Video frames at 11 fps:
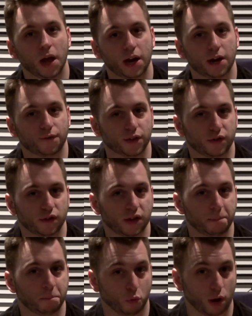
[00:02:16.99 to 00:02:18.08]
And if this is a
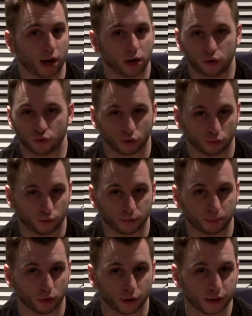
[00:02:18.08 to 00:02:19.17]
brand new service
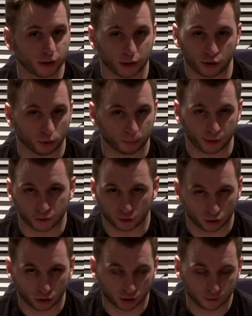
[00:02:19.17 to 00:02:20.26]
bulletin that nobody's
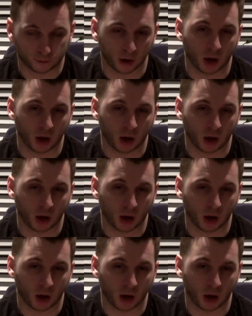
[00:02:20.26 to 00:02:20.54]
heard of,